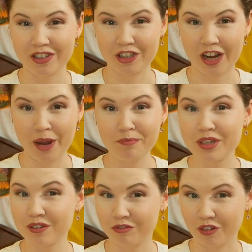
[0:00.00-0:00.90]
the
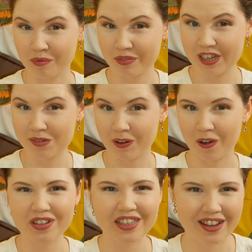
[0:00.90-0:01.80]
shapes from these
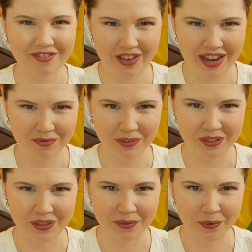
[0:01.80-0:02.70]
blocks
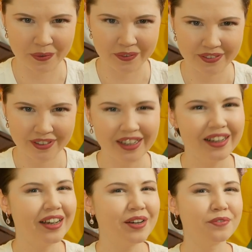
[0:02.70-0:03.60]
available to you all.
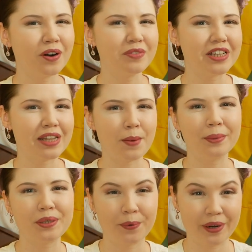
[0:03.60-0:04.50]
From
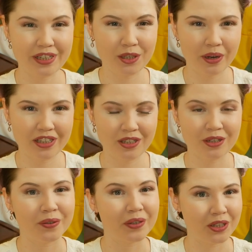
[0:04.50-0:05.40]
December
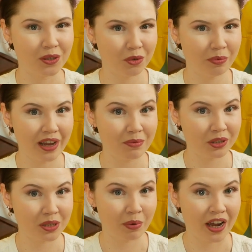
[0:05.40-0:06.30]
2022, you will be
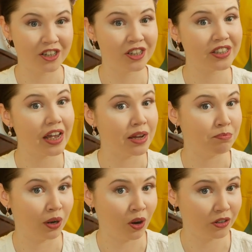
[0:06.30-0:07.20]
able to purchase a
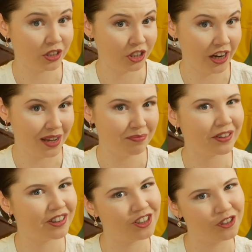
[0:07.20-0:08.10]
blocked shape
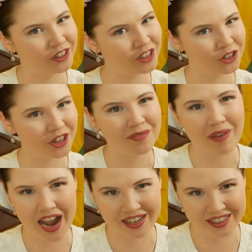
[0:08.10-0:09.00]
that you can
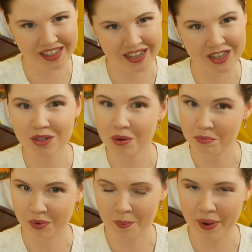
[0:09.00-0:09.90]
trim and turn into
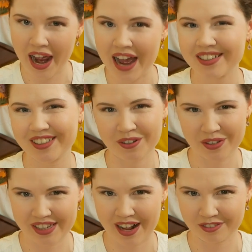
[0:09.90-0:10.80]
a proper hat
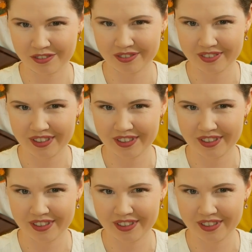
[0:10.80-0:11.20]
yourself.